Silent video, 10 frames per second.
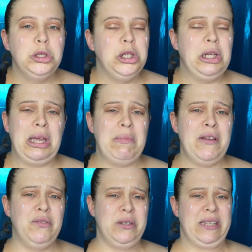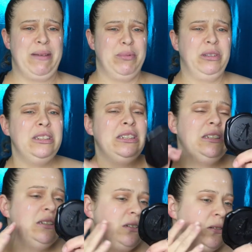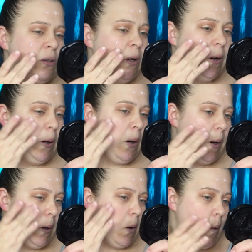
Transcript: Could have gave me a full sample. All right.